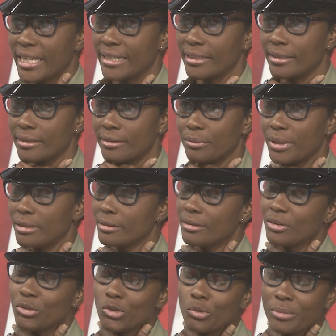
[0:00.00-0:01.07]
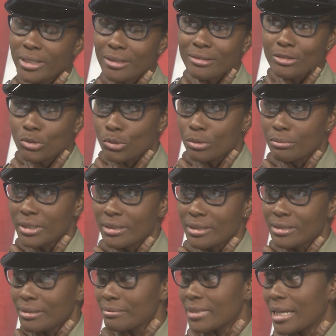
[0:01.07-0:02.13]
any, well, you, you, may not know
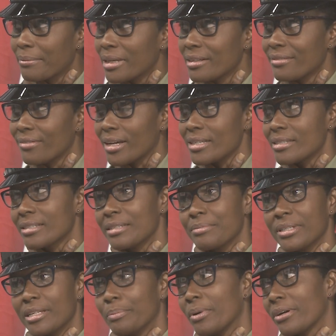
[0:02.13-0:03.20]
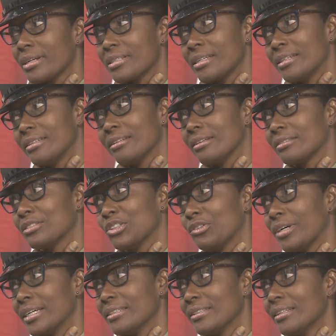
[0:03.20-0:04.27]
because sometimes a device can be in the pocket and they're not And
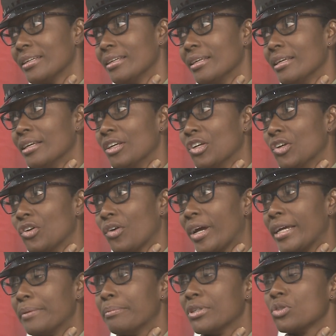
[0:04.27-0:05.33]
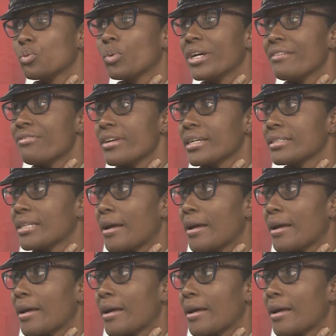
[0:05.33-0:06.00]
they're right? not sure, yes. Right, but where, for